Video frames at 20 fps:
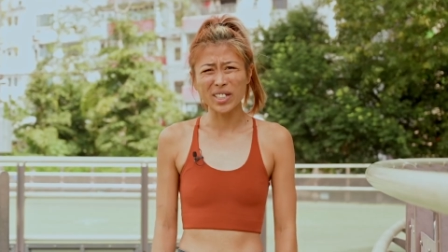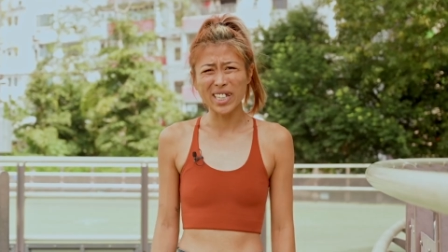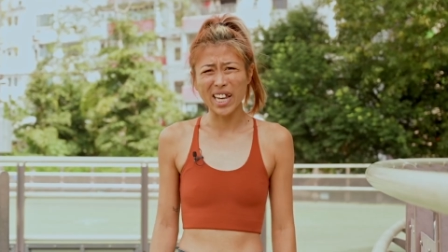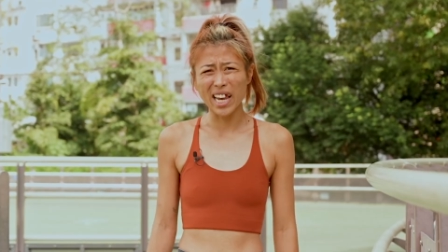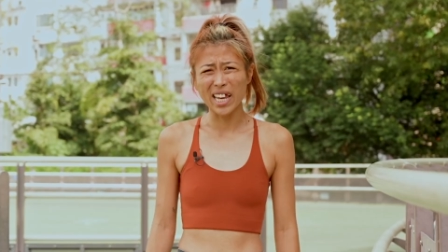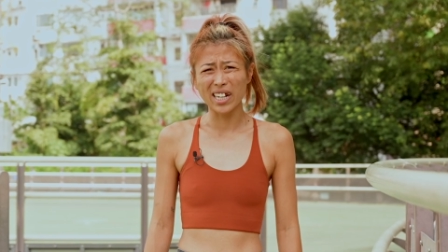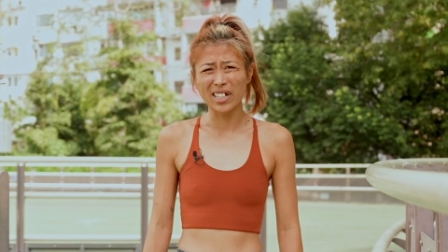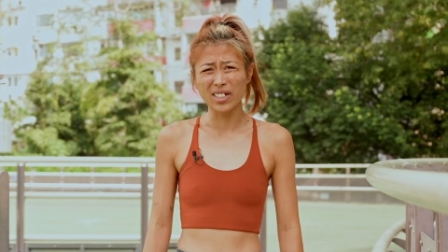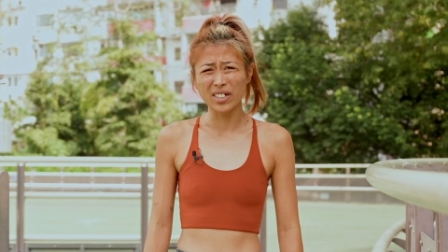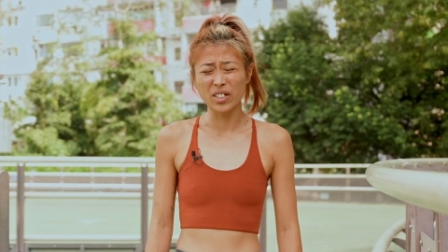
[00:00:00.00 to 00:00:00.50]

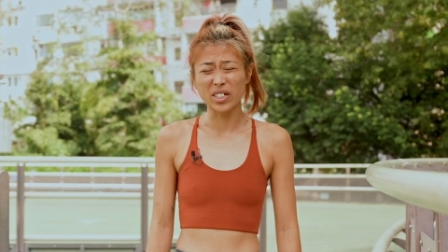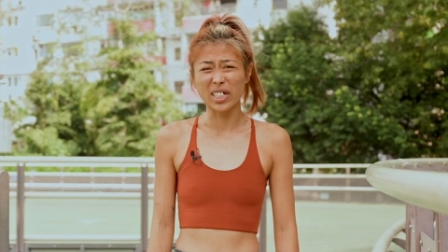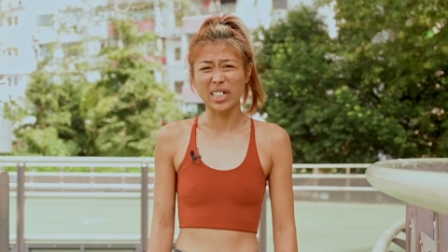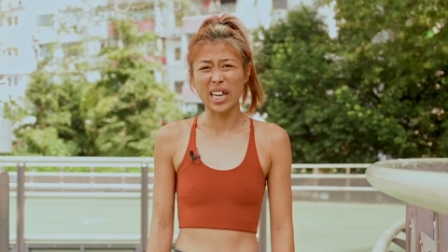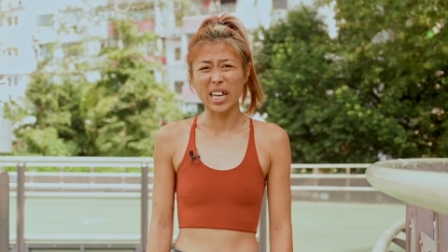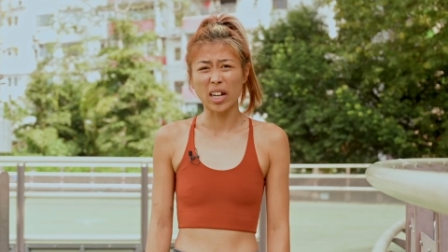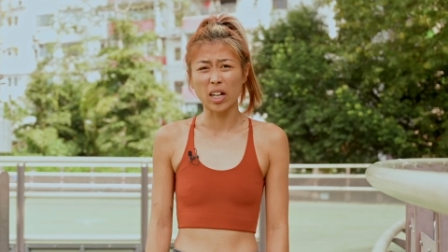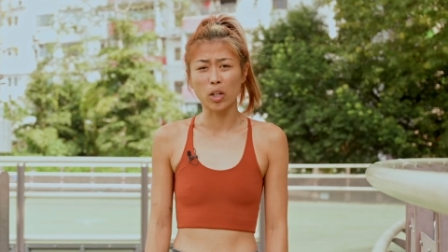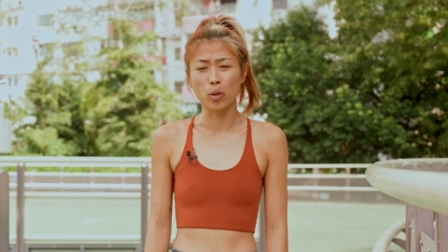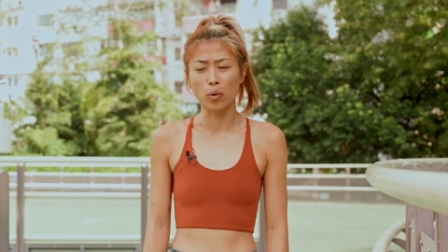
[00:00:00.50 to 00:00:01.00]
skaters to
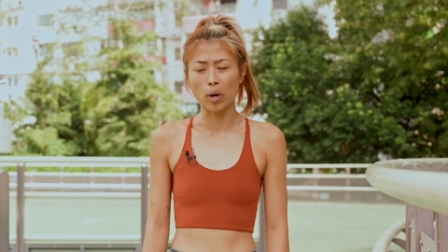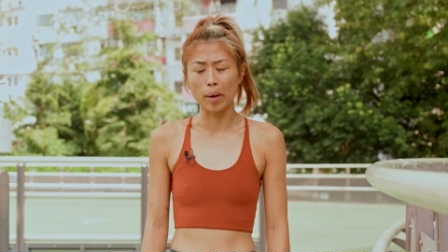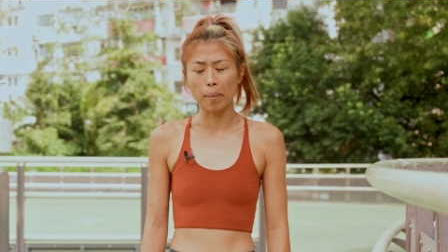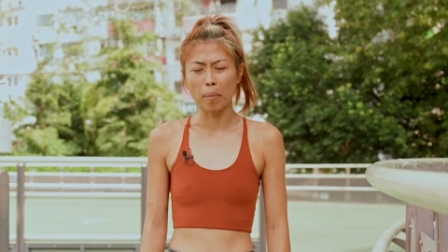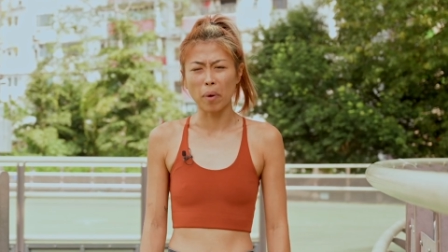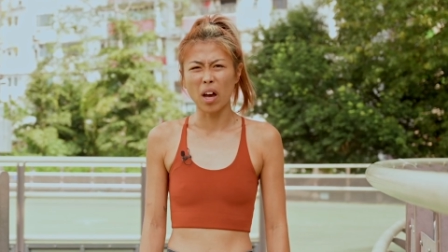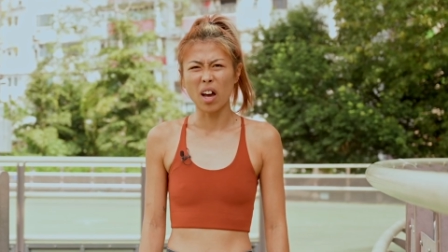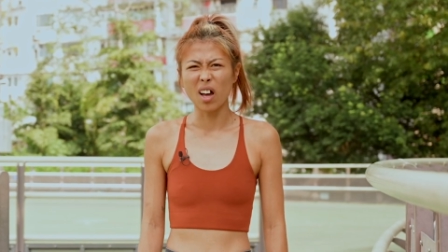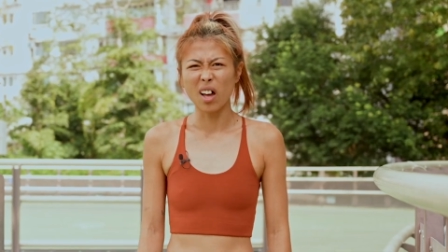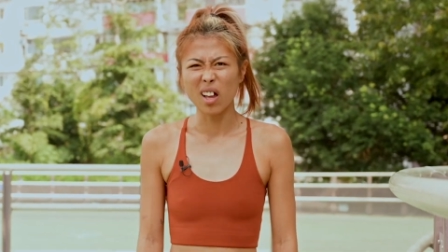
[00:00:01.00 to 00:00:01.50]
get a grip
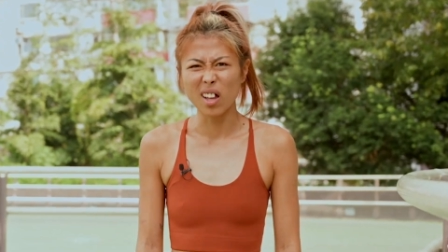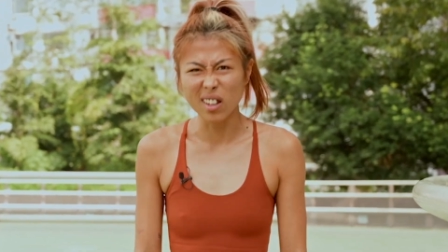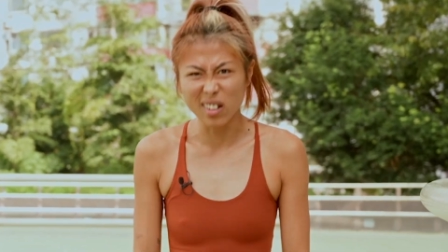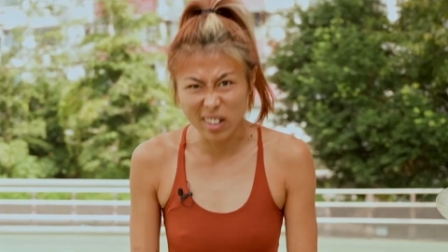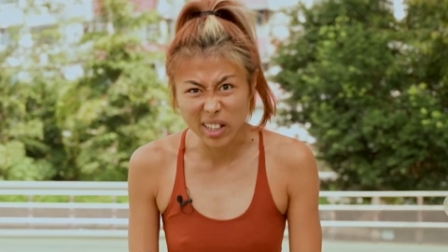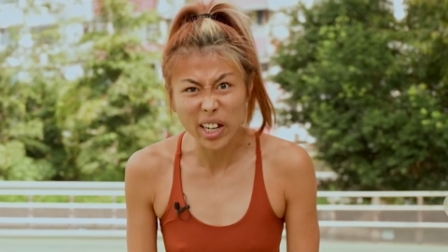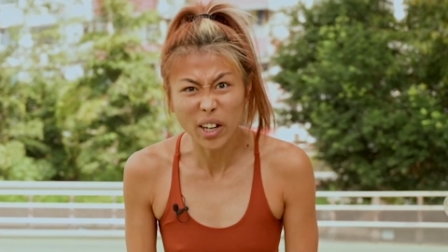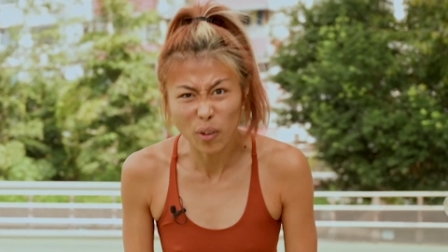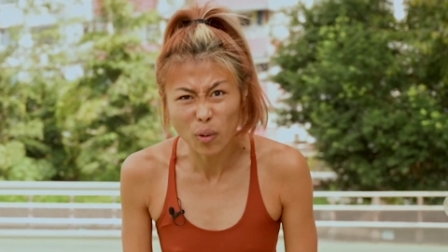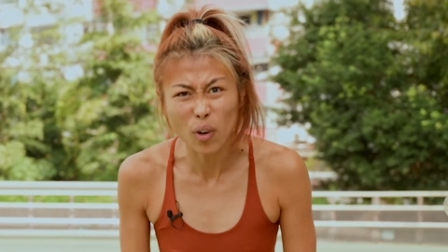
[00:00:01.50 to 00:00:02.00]

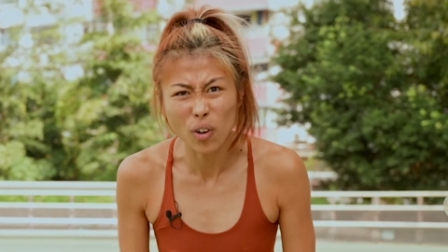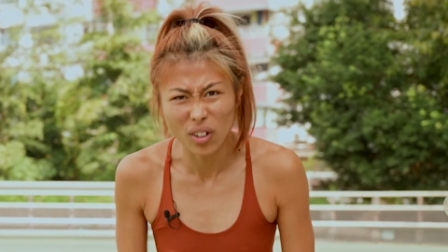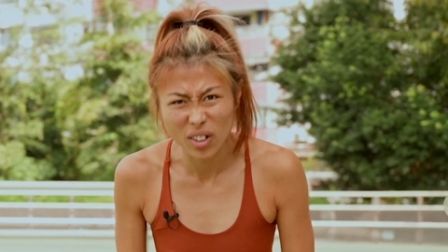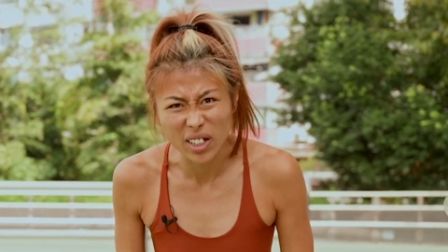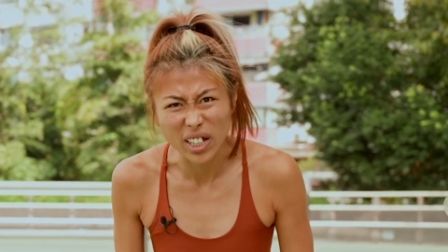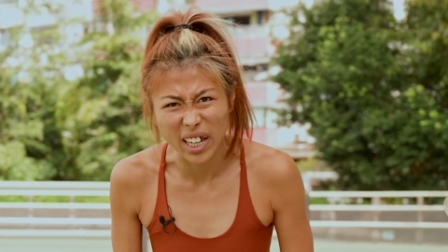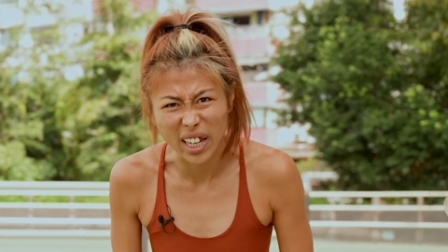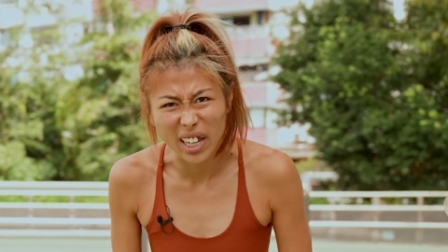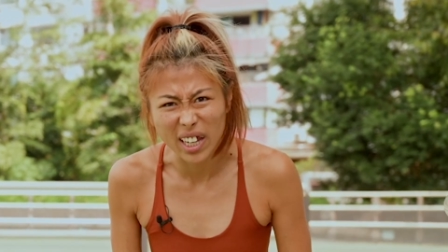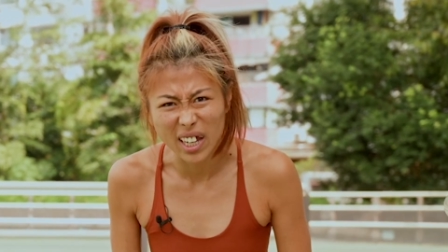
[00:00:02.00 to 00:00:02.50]

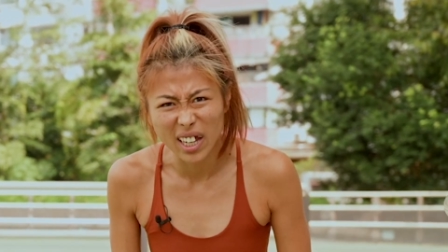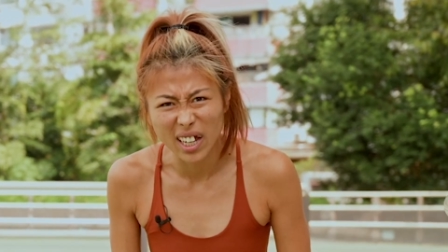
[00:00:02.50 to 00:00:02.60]
literally